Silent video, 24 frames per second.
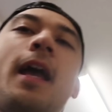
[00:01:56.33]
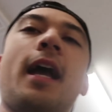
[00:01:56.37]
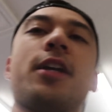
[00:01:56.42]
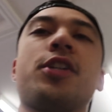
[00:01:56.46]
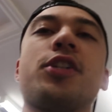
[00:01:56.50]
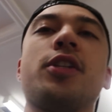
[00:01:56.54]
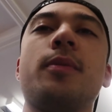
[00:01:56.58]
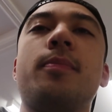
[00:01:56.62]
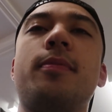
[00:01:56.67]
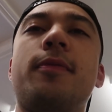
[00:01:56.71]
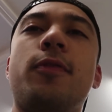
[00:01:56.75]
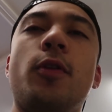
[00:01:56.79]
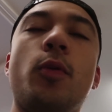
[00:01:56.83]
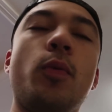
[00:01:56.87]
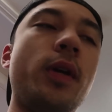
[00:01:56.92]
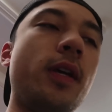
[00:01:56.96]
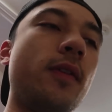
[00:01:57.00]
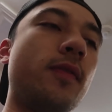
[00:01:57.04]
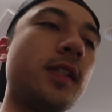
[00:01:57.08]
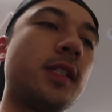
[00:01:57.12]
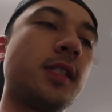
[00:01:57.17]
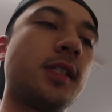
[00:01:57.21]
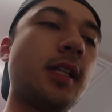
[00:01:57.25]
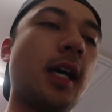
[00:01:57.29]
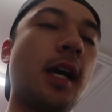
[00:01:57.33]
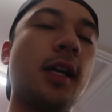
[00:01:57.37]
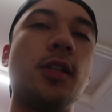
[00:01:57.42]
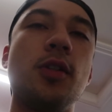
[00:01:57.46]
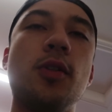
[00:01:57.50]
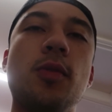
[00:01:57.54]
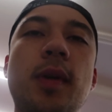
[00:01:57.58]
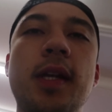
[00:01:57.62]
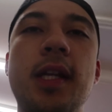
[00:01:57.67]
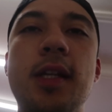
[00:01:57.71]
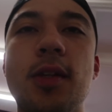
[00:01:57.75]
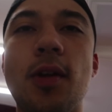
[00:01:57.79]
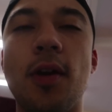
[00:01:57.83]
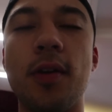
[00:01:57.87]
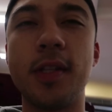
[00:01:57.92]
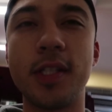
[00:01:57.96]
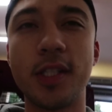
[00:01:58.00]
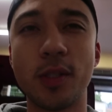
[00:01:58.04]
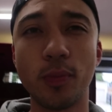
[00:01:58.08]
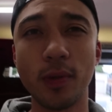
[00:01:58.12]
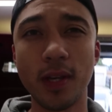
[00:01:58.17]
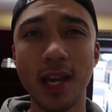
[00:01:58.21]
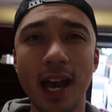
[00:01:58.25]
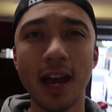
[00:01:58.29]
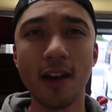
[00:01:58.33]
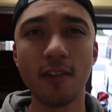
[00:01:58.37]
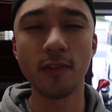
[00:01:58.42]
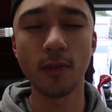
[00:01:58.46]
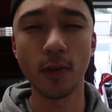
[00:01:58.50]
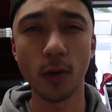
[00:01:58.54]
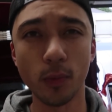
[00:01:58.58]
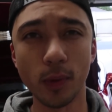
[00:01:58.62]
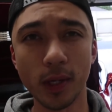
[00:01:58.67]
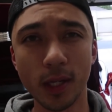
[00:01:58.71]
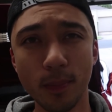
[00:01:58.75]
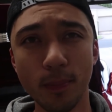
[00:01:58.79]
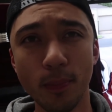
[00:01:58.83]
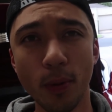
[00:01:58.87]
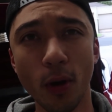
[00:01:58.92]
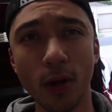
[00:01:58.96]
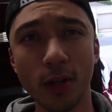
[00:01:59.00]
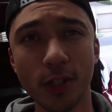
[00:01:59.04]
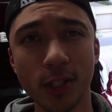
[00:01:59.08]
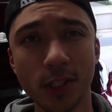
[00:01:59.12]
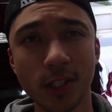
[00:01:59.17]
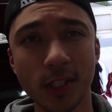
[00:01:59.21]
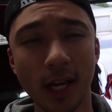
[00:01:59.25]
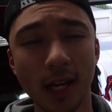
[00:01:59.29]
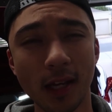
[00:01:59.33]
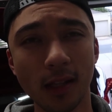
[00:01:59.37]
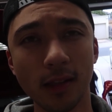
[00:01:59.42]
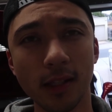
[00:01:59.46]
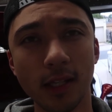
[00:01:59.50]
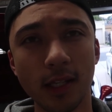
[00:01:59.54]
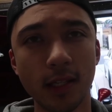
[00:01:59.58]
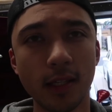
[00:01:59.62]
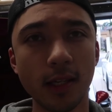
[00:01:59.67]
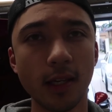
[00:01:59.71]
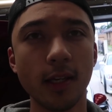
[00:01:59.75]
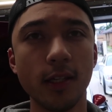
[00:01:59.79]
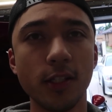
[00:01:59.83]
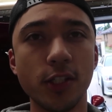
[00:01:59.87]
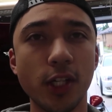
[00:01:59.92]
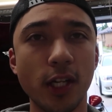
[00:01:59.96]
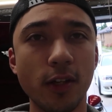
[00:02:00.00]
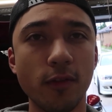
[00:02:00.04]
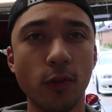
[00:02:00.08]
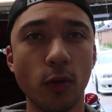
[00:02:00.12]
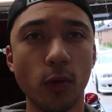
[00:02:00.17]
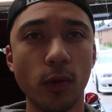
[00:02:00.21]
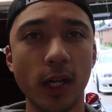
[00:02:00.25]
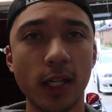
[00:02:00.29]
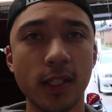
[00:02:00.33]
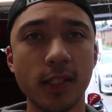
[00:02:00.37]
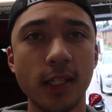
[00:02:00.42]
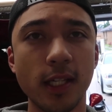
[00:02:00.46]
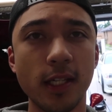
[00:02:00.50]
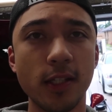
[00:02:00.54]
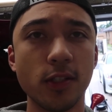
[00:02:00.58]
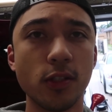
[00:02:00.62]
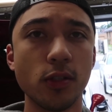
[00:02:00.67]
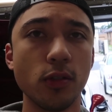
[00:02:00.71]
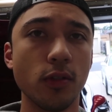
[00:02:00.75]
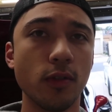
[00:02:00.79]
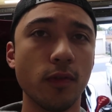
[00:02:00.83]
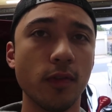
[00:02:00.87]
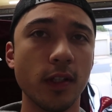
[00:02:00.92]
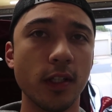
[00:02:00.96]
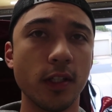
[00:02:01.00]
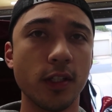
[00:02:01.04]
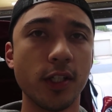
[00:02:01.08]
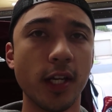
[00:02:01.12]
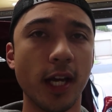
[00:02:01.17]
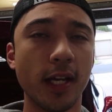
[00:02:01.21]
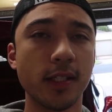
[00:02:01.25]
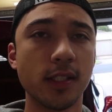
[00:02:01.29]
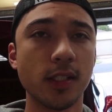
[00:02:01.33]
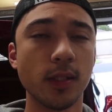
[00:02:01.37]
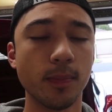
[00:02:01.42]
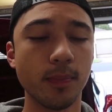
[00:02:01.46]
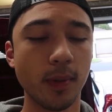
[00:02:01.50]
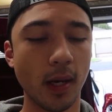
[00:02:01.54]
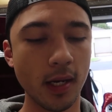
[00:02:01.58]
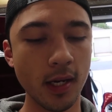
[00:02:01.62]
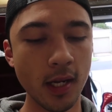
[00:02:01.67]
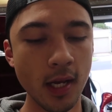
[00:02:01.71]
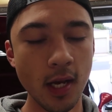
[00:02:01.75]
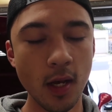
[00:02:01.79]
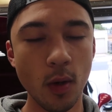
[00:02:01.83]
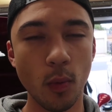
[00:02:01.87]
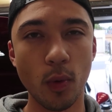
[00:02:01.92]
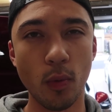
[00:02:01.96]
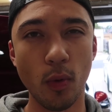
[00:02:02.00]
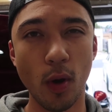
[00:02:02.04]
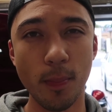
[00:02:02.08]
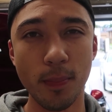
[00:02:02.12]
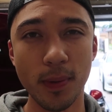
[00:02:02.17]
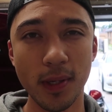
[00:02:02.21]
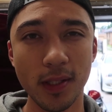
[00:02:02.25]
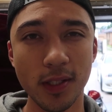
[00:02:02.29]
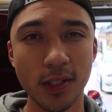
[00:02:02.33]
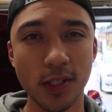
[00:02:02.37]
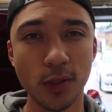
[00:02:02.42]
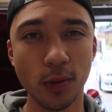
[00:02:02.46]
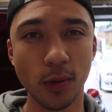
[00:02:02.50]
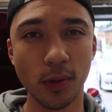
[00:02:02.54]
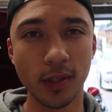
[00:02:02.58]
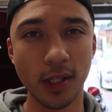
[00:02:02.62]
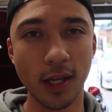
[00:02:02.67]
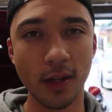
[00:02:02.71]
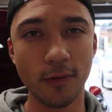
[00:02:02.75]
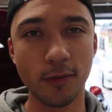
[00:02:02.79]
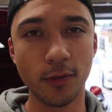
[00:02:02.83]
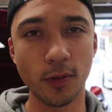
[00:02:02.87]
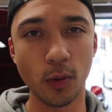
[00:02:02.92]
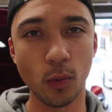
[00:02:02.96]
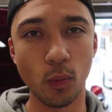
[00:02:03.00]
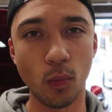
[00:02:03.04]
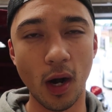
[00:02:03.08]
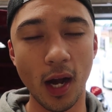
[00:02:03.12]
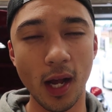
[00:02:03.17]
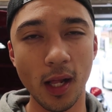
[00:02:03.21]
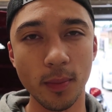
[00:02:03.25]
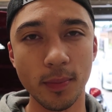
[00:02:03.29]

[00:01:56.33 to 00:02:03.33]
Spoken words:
actually, before we even start, you already know this, we have already purchased a Link G4X ECU for the Chaser, but we won't be installing that for a while